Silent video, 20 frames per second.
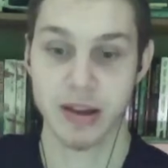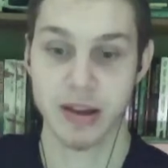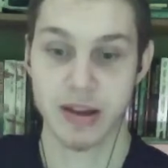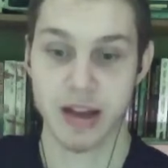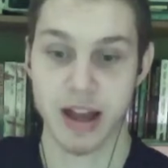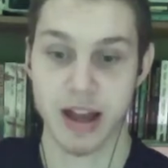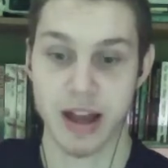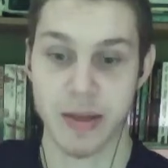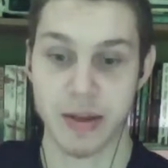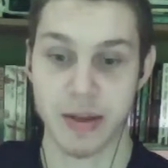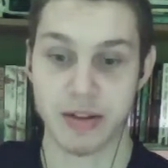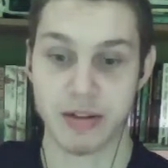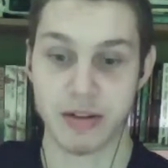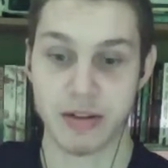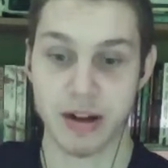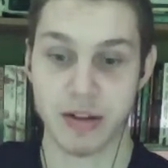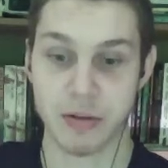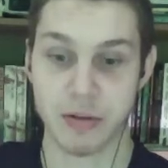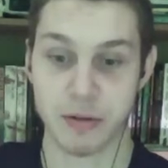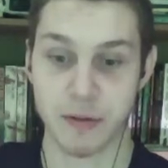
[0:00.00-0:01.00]
And they do
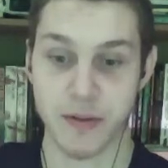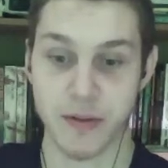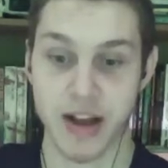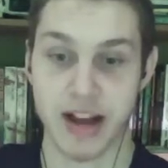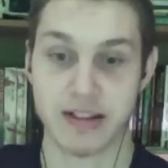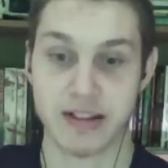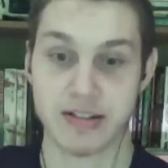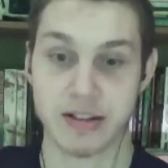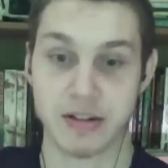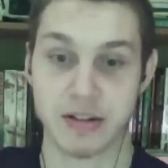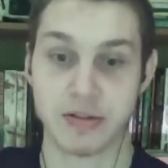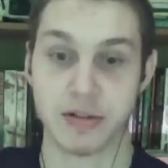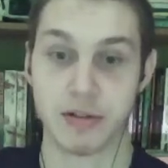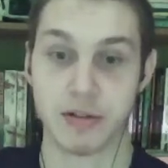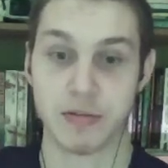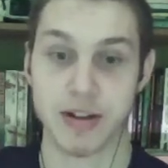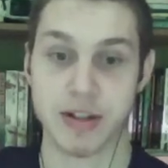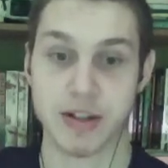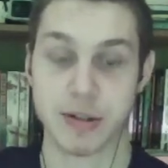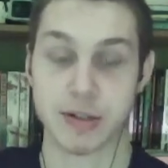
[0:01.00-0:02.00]
not know the facts, they don't do the
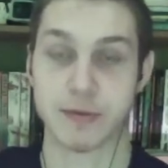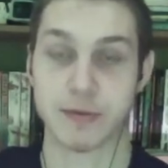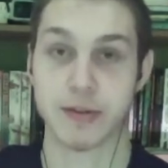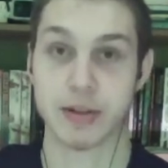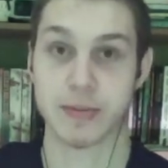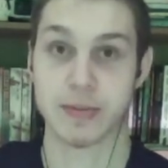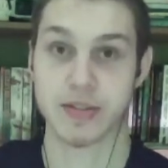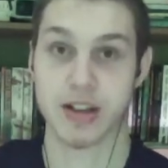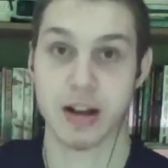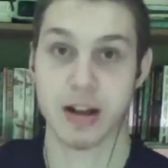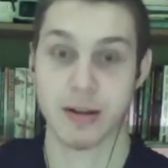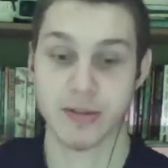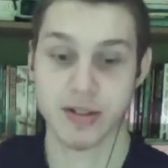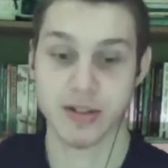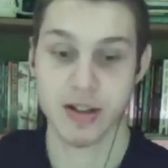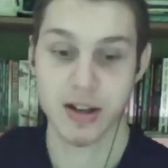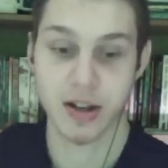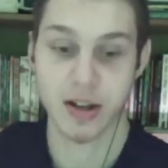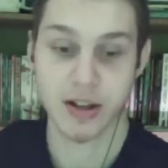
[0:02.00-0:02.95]
research for themselves.